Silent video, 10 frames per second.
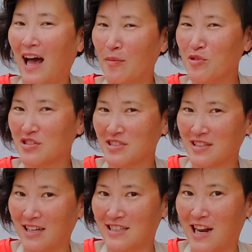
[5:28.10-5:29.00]
I'm gonna
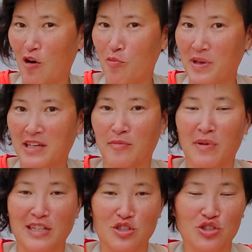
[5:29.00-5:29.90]
start now making
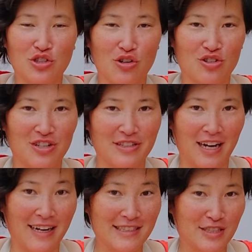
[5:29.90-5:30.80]
my chocolate
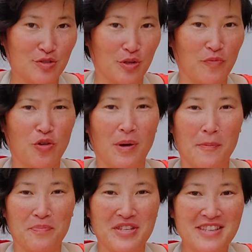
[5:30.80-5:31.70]
ice cream for my
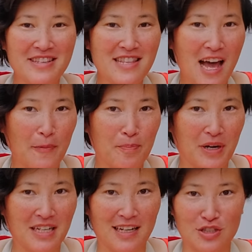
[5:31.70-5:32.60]
peanut
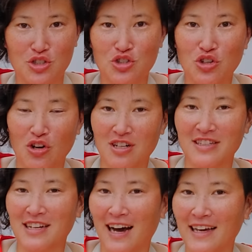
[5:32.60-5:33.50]
butter
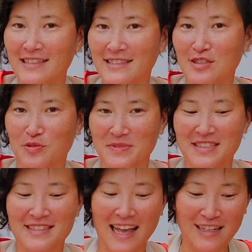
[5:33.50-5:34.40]
chocolate ice cream
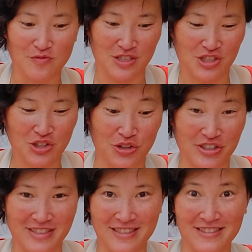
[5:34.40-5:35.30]
sandwich
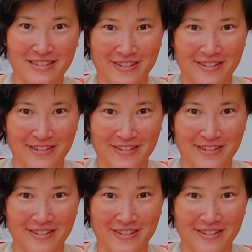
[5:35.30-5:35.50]
cookies.